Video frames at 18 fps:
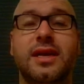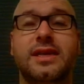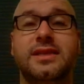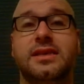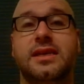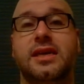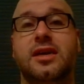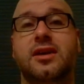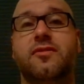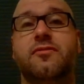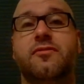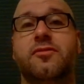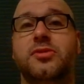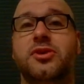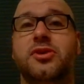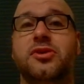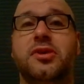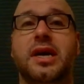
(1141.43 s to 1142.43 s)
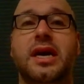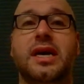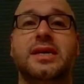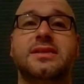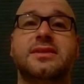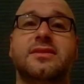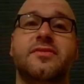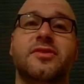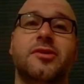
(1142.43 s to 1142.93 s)
like to hear from you
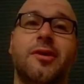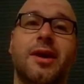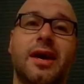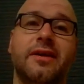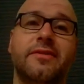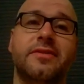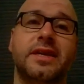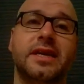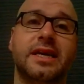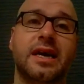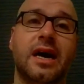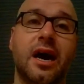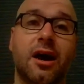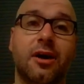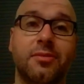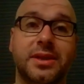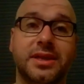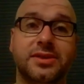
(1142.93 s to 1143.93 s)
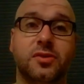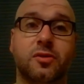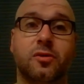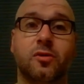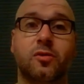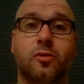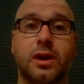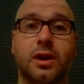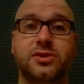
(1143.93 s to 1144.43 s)
guys if you have any comments or
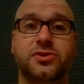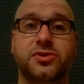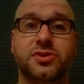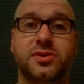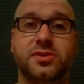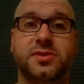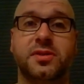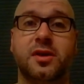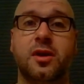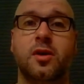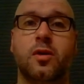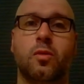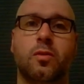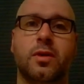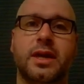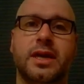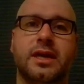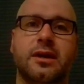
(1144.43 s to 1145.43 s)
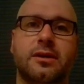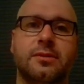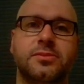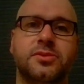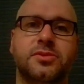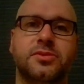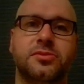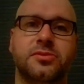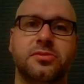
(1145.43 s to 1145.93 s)
questions when it
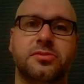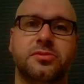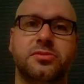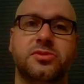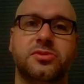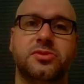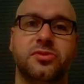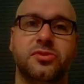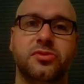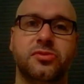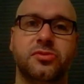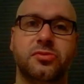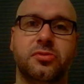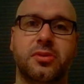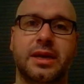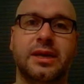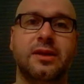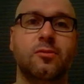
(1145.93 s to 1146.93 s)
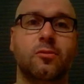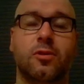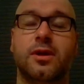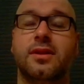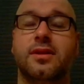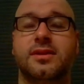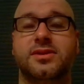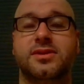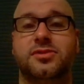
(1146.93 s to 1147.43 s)
comes to any one
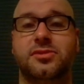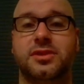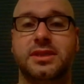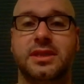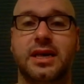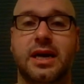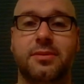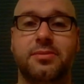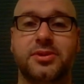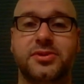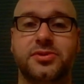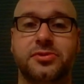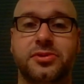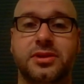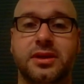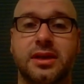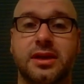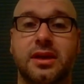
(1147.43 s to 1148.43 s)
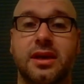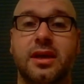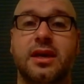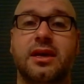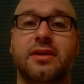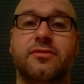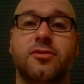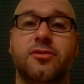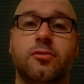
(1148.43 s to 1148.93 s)
of these three topics, really.
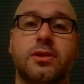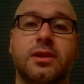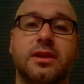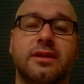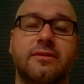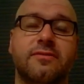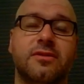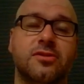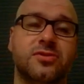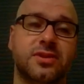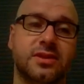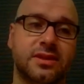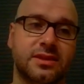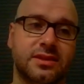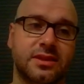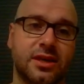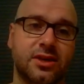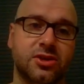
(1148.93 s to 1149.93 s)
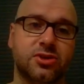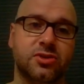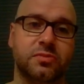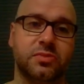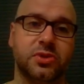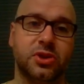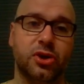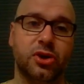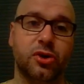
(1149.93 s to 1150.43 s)
If you would leave those in the section
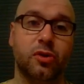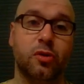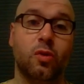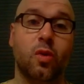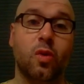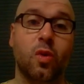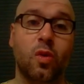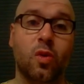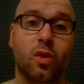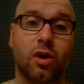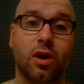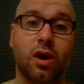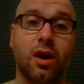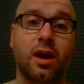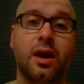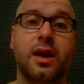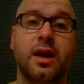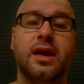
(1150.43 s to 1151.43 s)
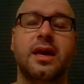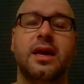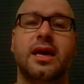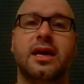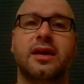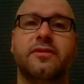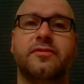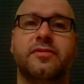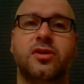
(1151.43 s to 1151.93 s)
below, or
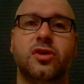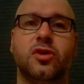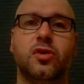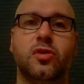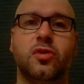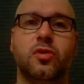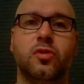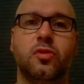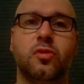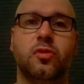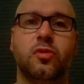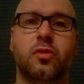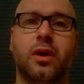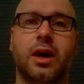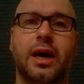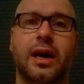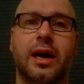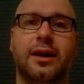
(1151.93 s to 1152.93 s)
if you